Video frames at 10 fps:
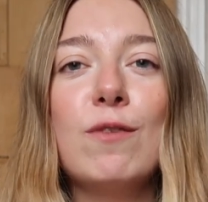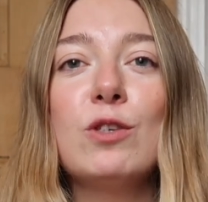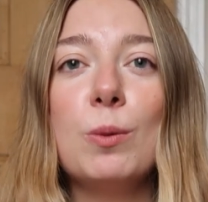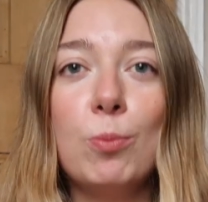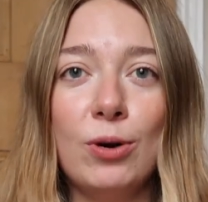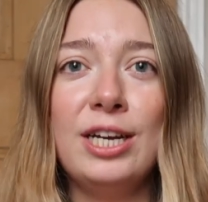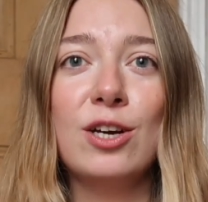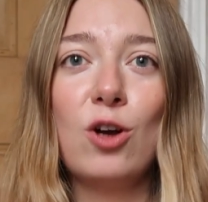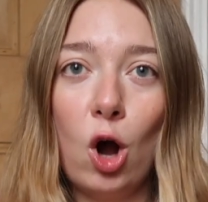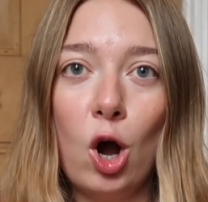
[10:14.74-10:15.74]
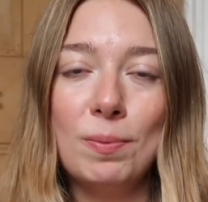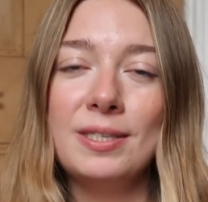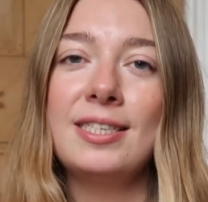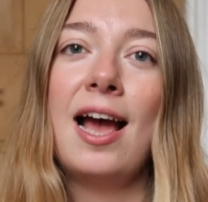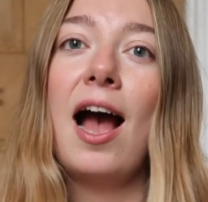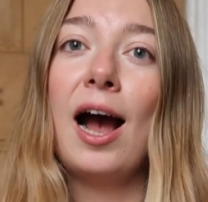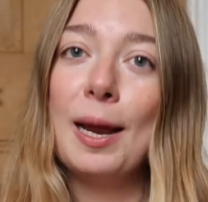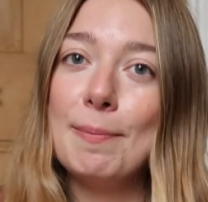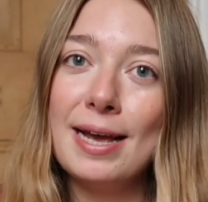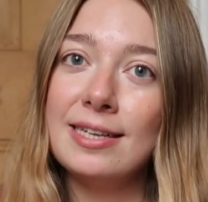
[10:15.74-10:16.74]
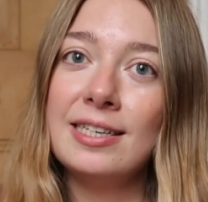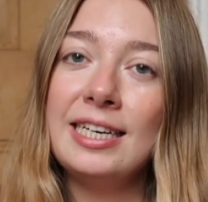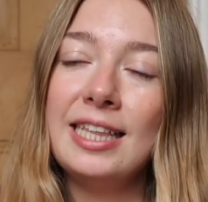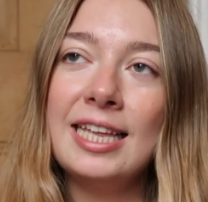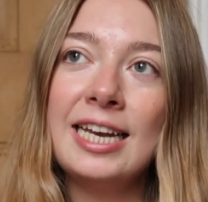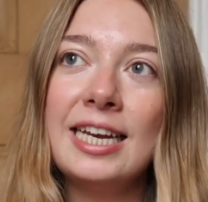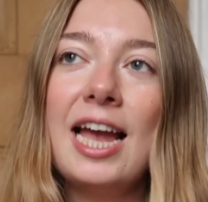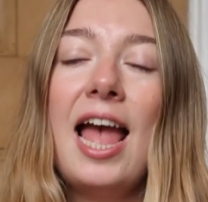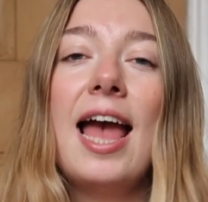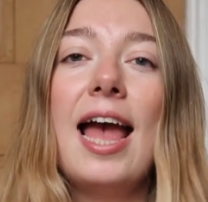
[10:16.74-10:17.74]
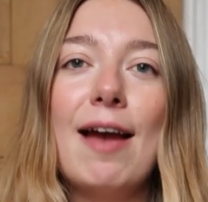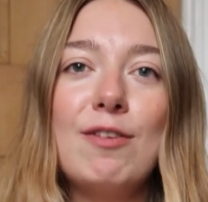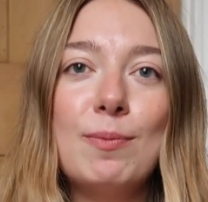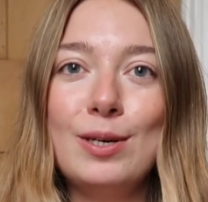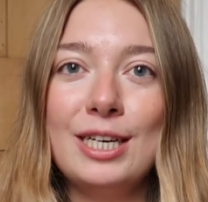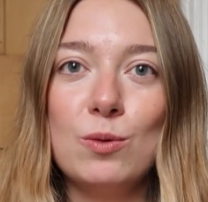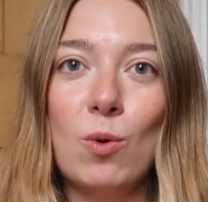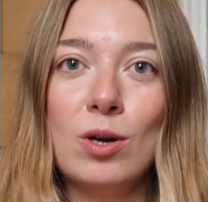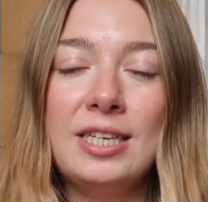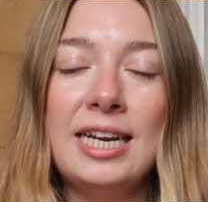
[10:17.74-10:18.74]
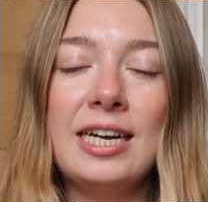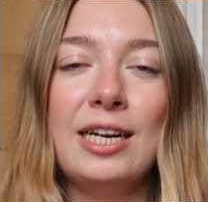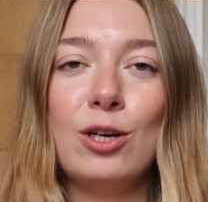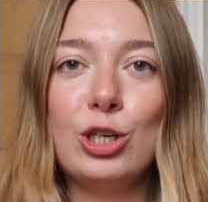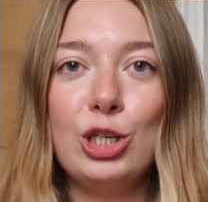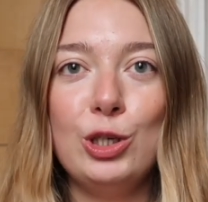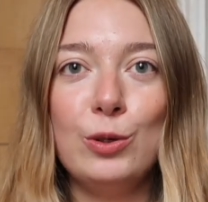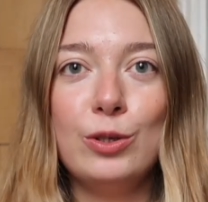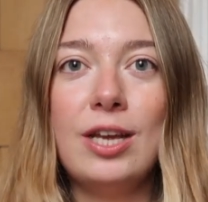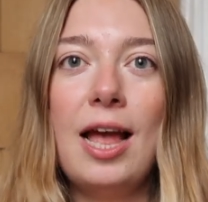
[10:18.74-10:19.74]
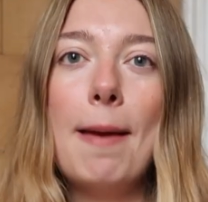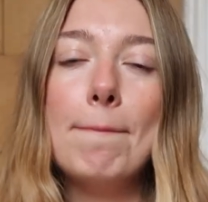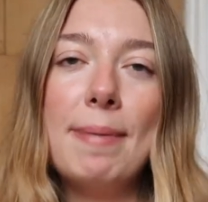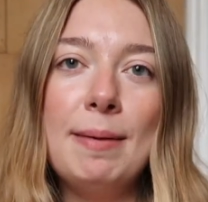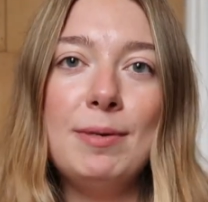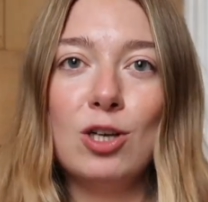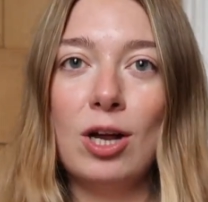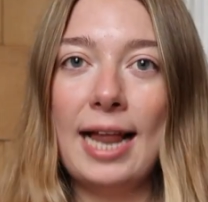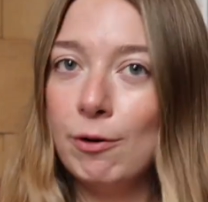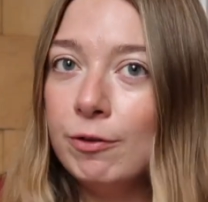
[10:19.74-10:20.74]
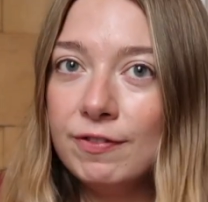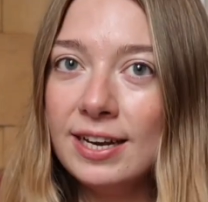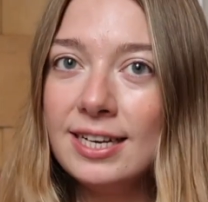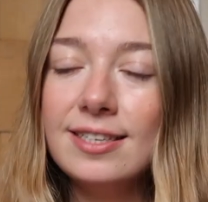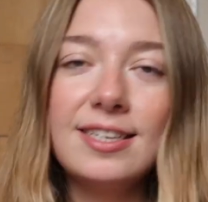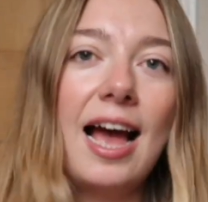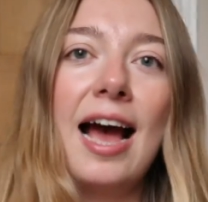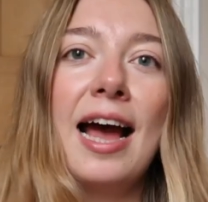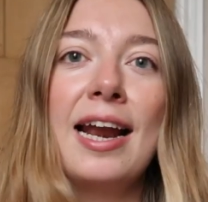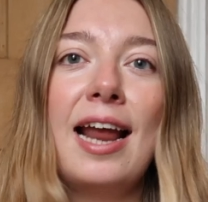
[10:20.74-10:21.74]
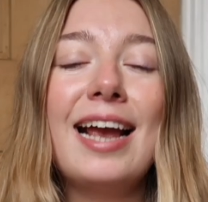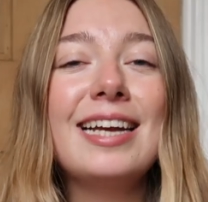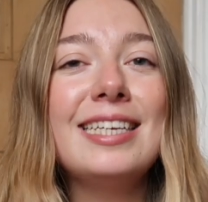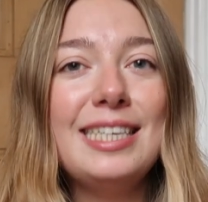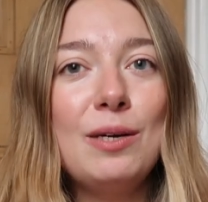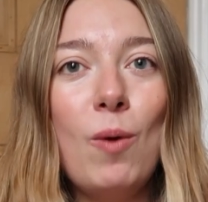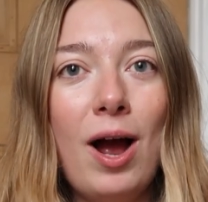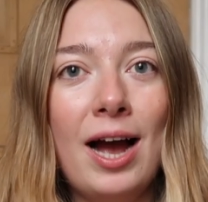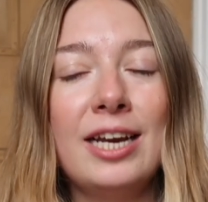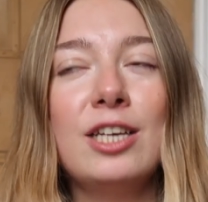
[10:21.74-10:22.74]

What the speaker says: of Sabrina Carpenter. I personally think everybody is wanting little cute baby doll outfits, and I can see why.